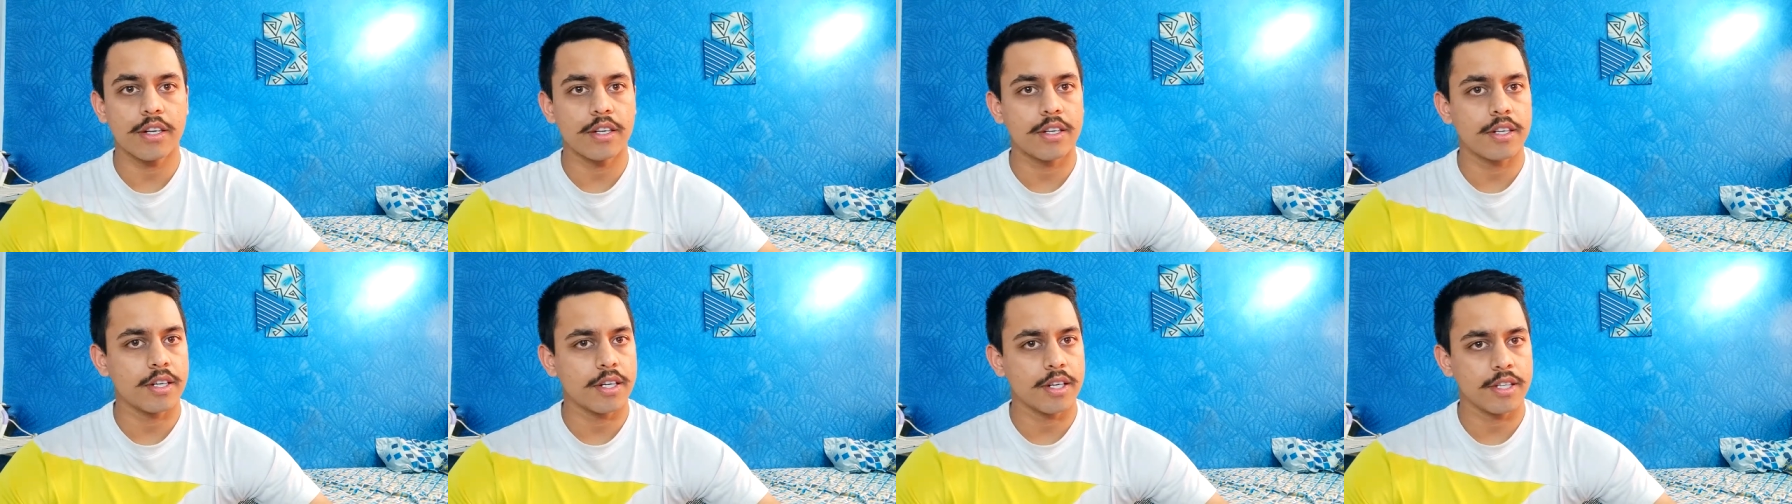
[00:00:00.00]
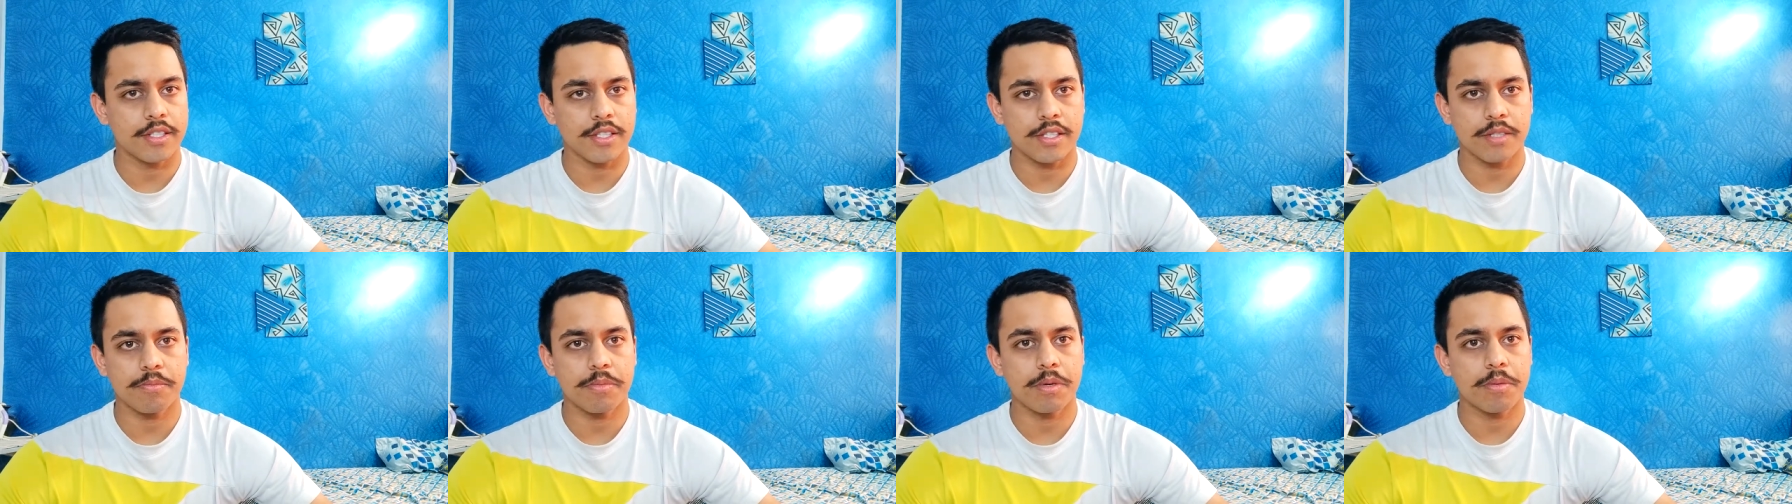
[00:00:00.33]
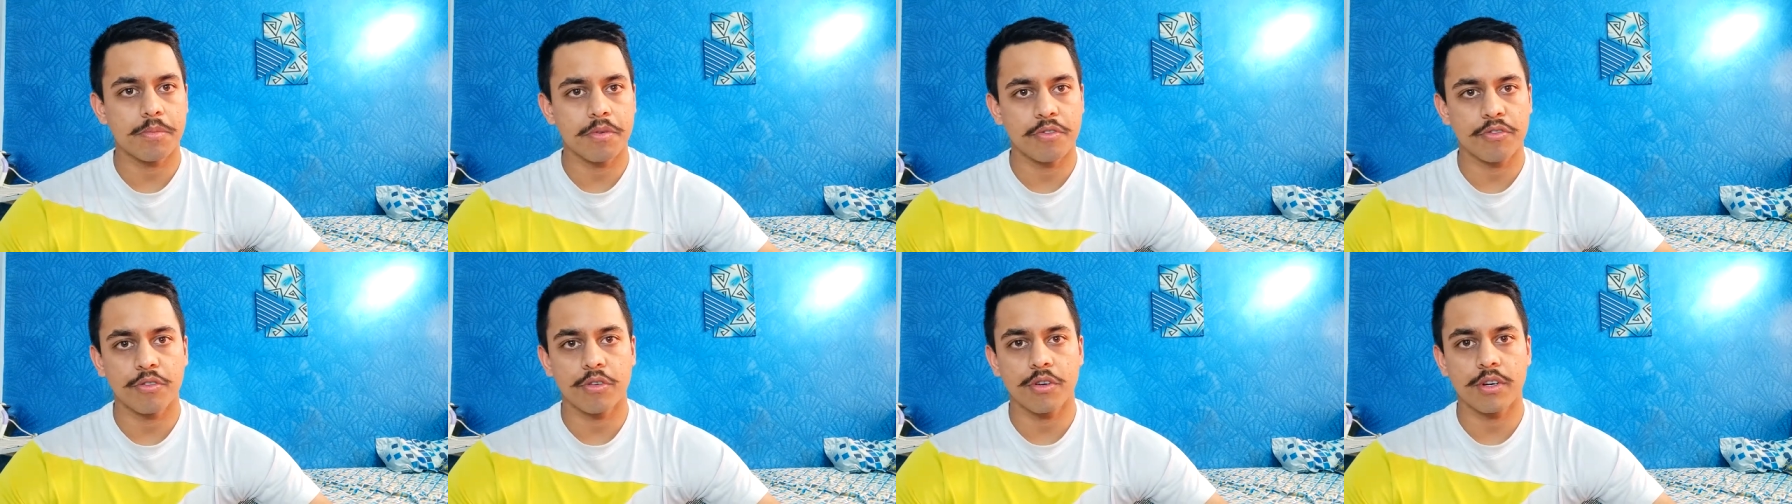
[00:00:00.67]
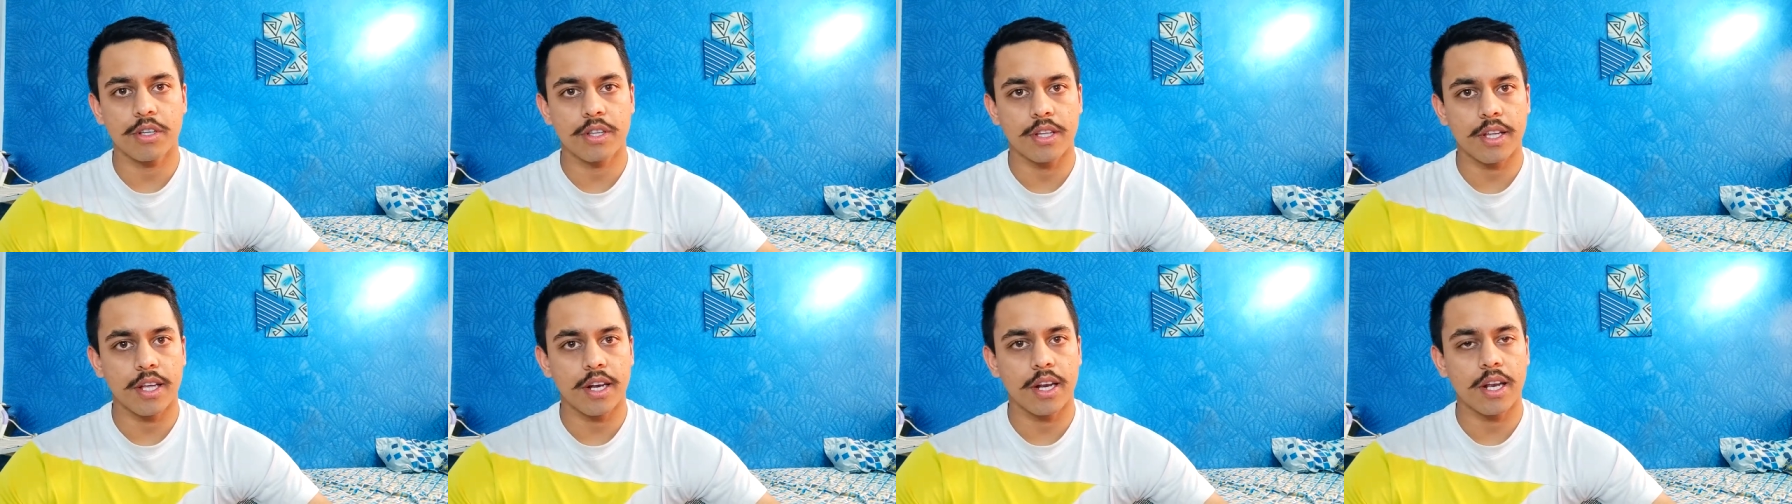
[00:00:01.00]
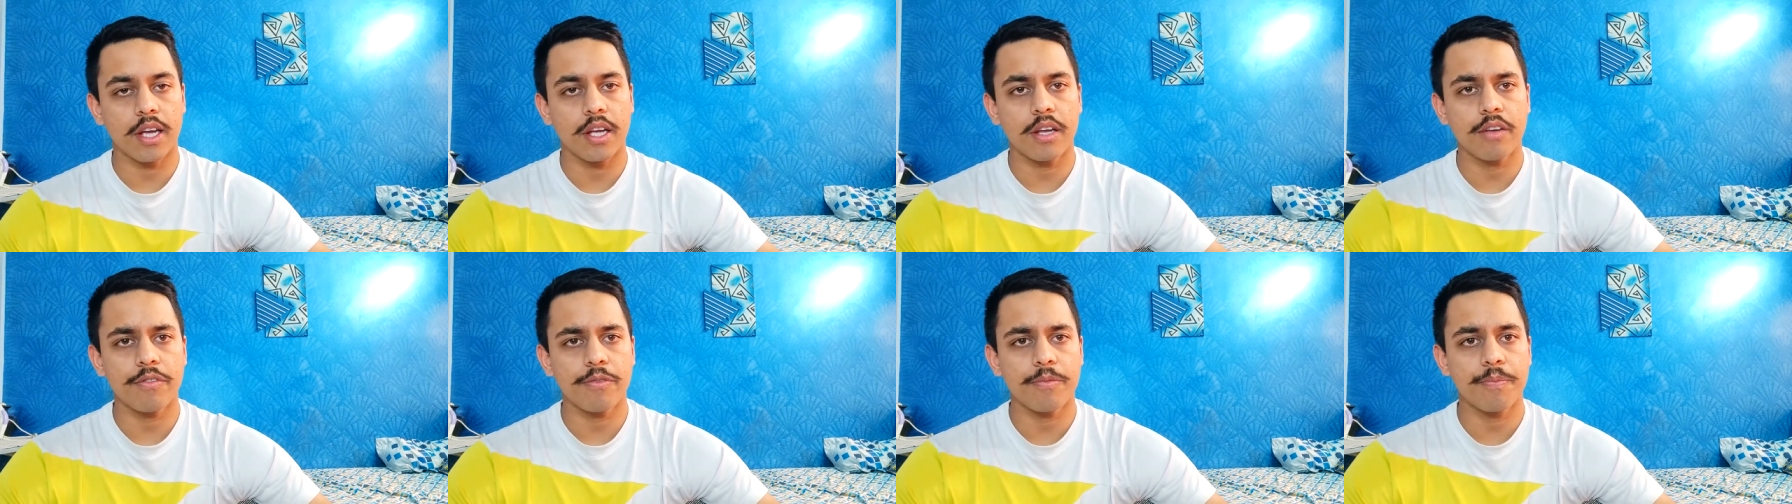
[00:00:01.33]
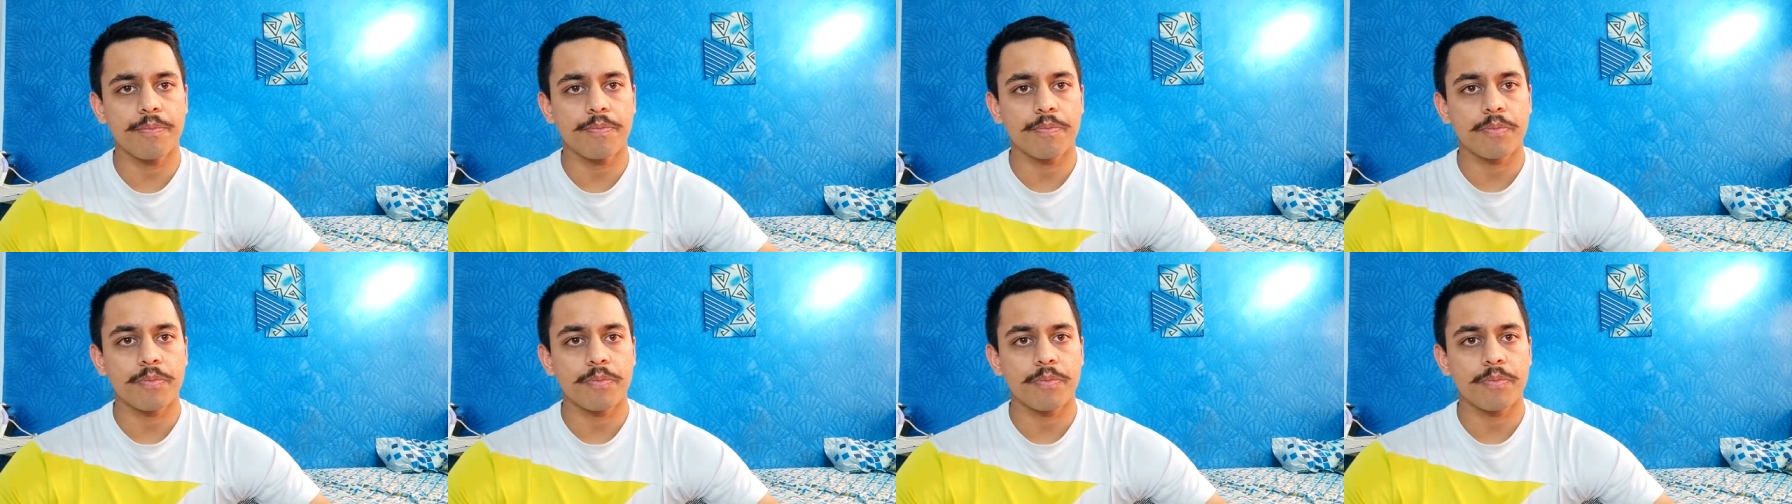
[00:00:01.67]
a SSB before in their life.